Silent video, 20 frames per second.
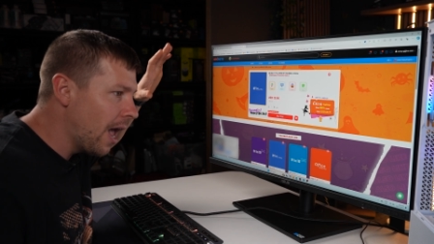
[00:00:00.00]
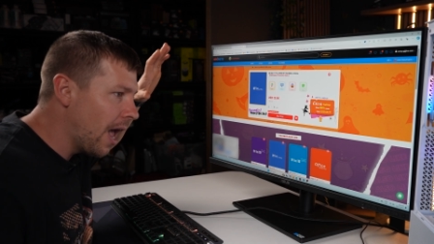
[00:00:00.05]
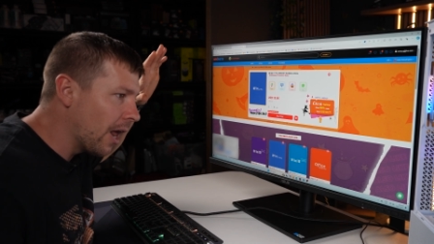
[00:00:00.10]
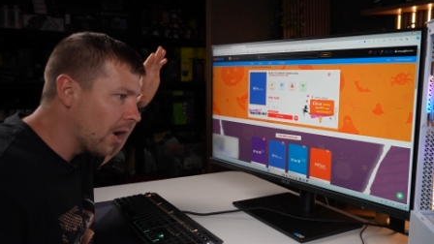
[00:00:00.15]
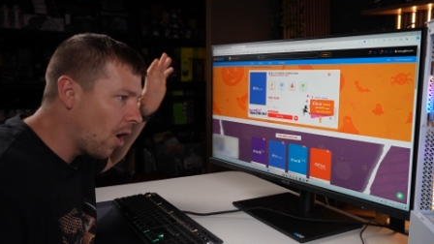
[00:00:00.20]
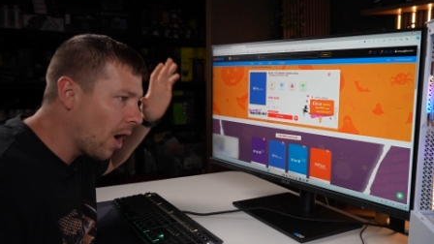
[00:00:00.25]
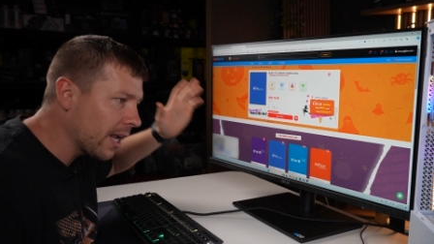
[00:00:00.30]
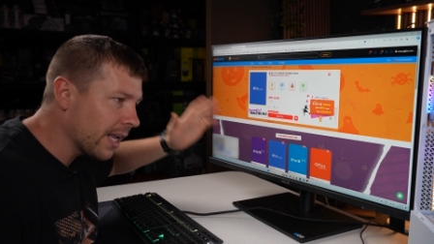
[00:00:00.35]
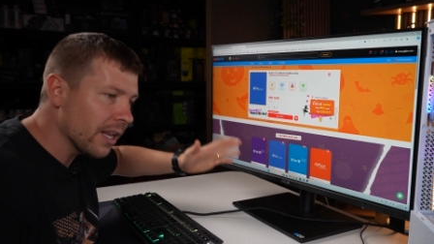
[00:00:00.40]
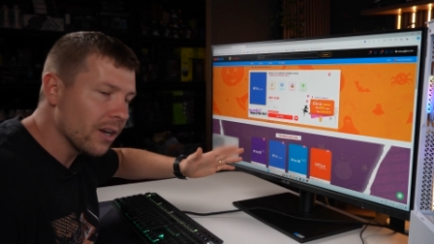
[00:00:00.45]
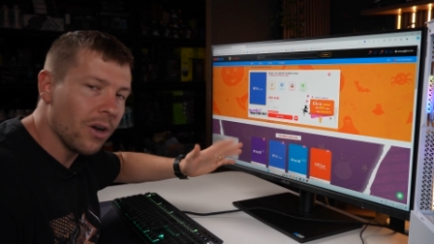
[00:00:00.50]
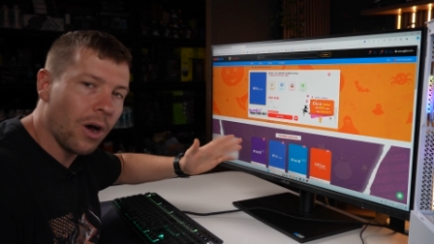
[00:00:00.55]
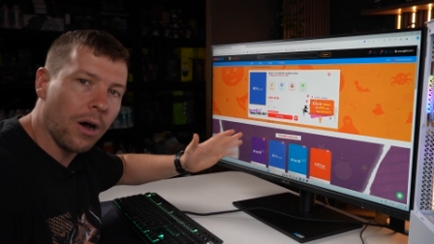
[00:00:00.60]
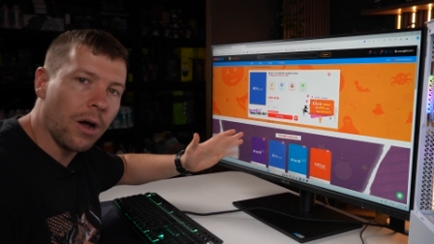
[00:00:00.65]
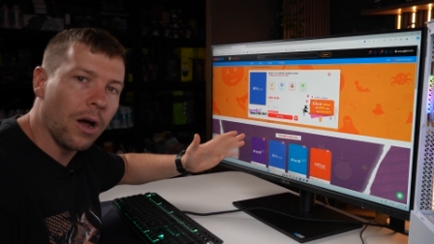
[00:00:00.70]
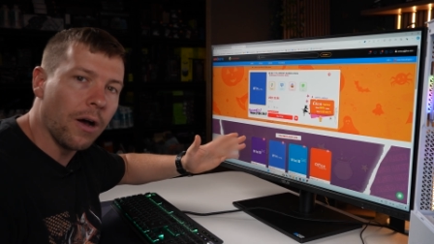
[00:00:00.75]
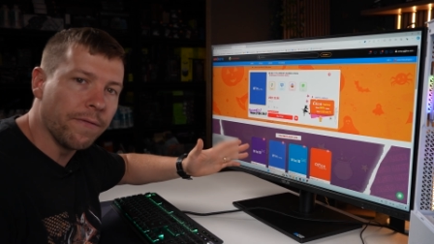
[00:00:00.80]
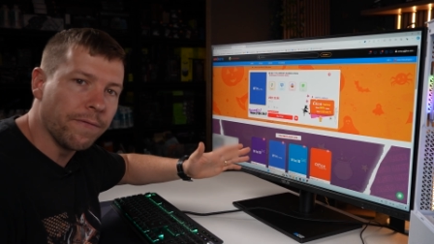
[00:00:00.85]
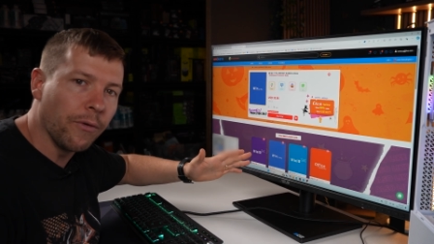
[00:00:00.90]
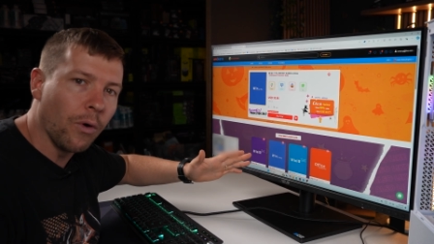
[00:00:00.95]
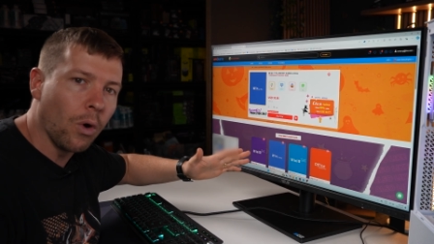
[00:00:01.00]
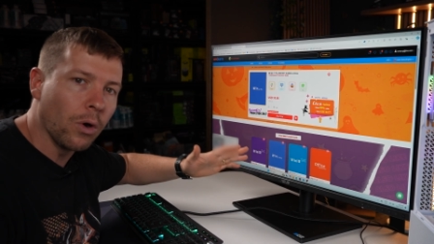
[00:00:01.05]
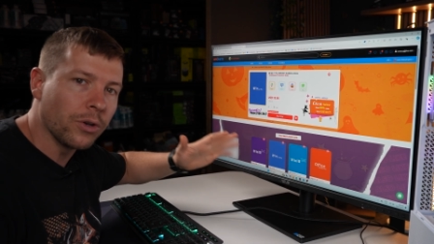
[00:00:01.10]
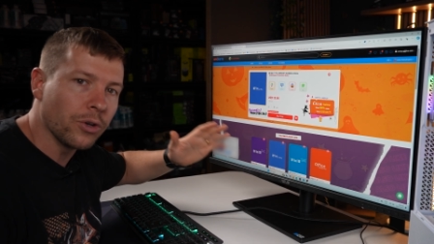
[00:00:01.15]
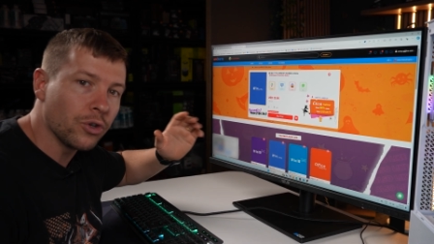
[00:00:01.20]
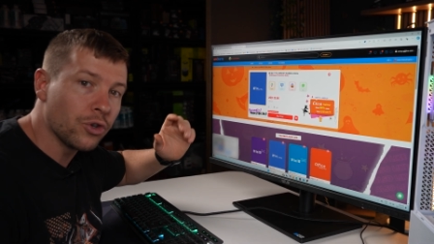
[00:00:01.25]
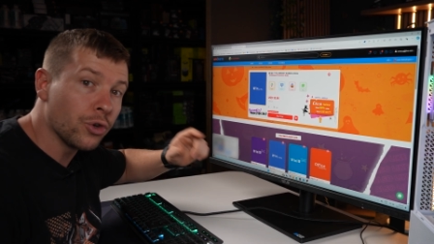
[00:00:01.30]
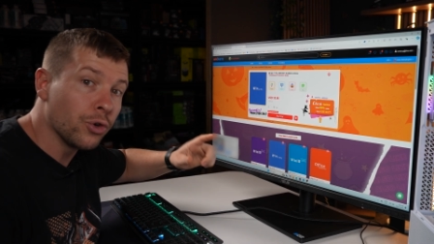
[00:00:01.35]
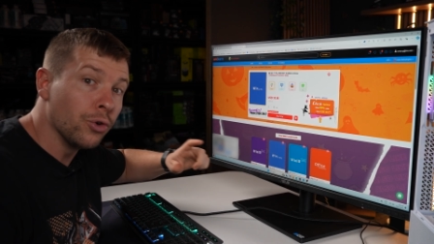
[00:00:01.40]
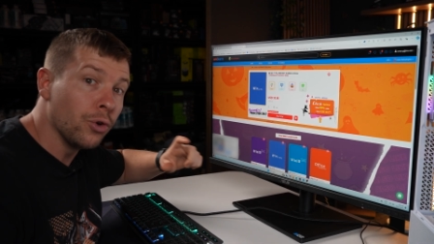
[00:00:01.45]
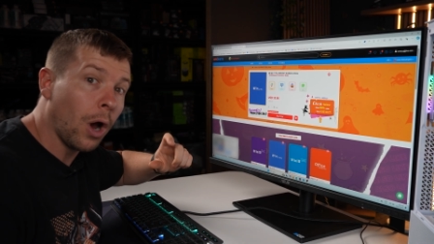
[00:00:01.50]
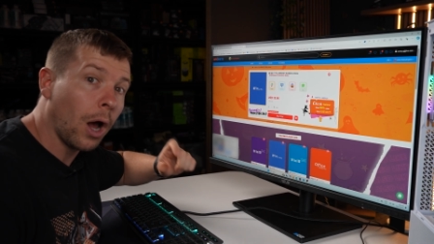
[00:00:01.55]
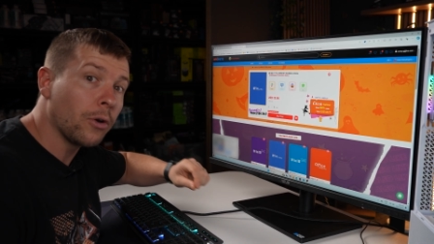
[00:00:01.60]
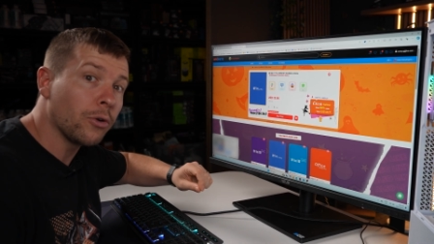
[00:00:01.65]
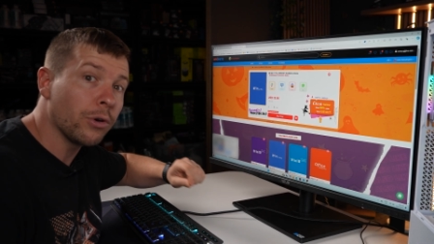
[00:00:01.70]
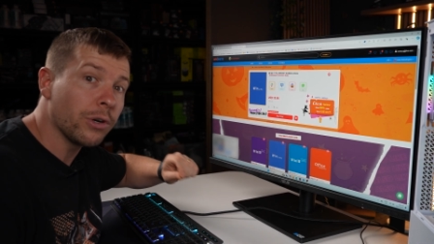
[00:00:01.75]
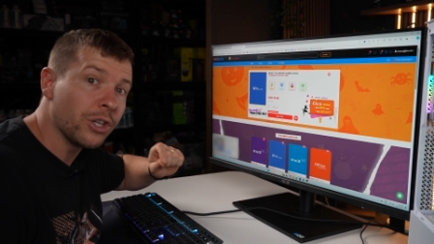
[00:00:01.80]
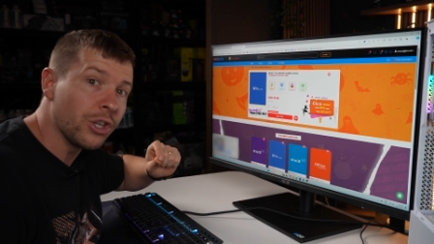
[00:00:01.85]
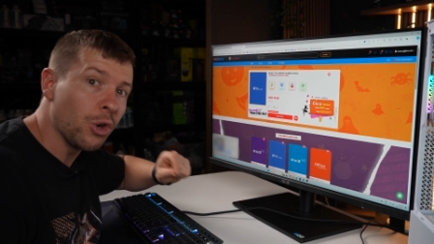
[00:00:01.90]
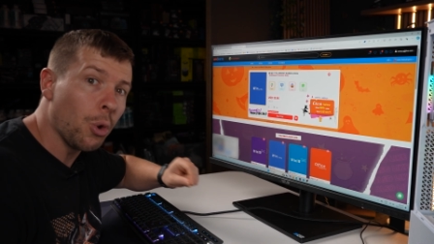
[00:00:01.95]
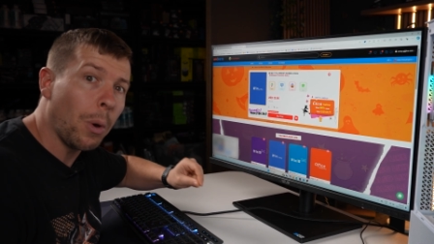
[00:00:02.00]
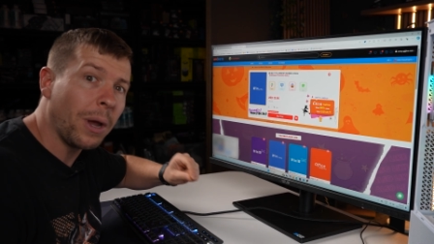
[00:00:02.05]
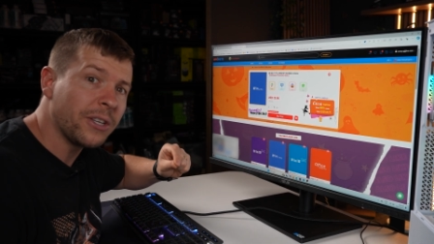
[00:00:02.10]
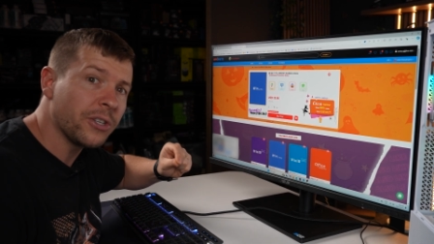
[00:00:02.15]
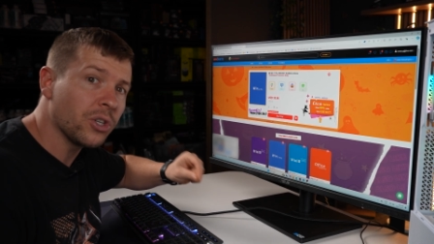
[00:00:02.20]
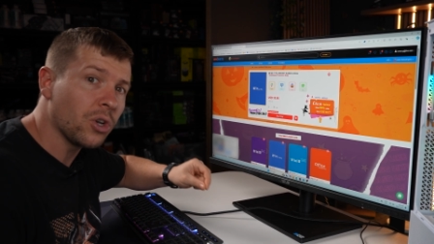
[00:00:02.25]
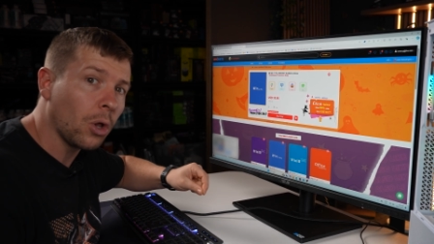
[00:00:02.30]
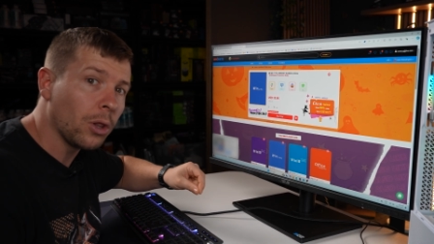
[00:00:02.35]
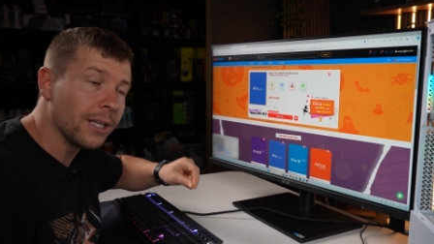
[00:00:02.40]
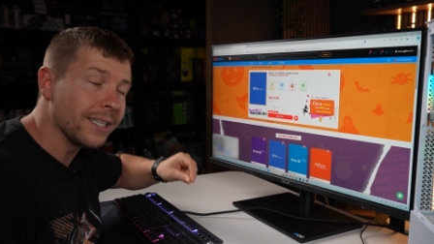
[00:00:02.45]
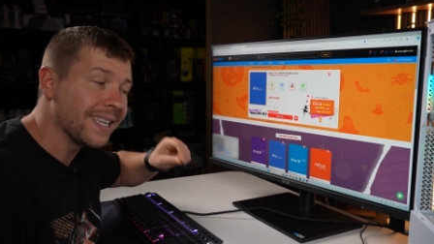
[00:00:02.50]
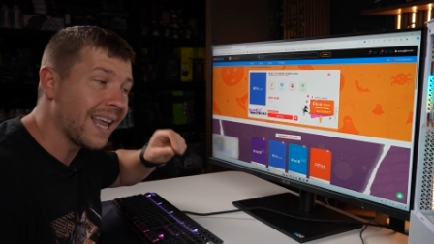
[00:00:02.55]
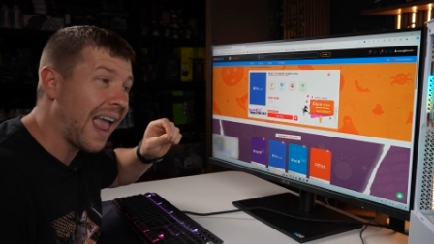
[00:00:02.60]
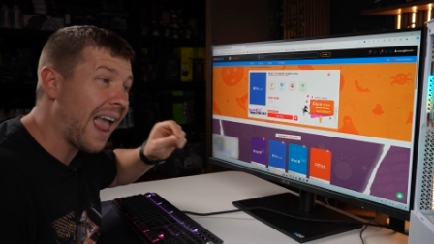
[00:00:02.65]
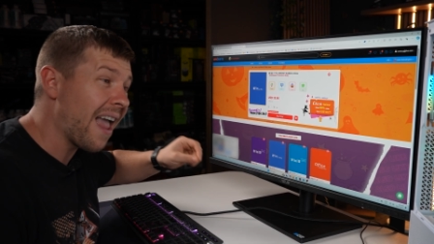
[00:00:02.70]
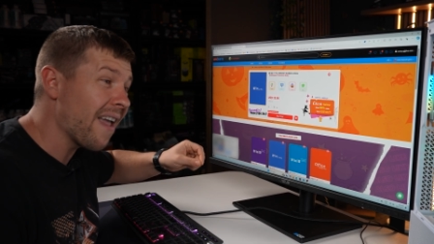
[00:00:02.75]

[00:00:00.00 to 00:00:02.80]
and I cannot afford two hundred U S dollars